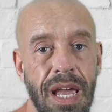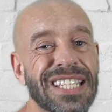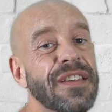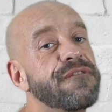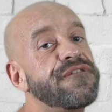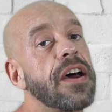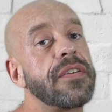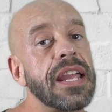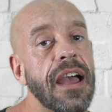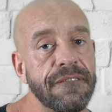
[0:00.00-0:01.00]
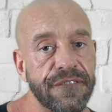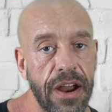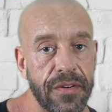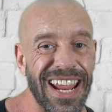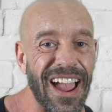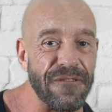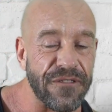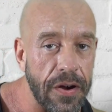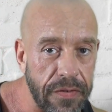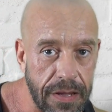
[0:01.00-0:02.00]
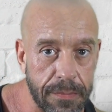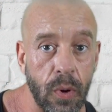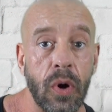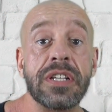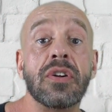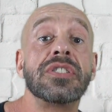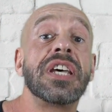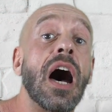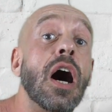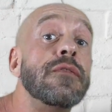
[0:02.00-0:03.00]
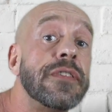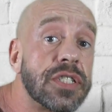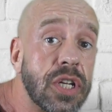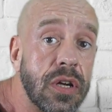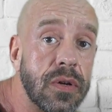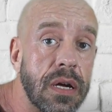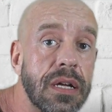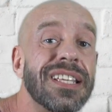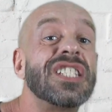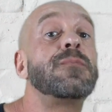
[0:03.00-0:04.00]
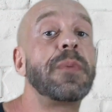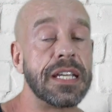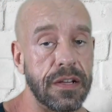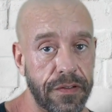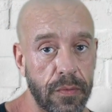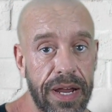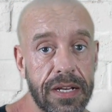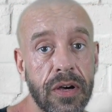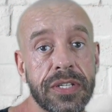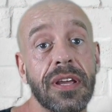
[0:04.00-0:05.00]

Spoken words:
It's very, very, very important not to overdo the speed of your weight loss,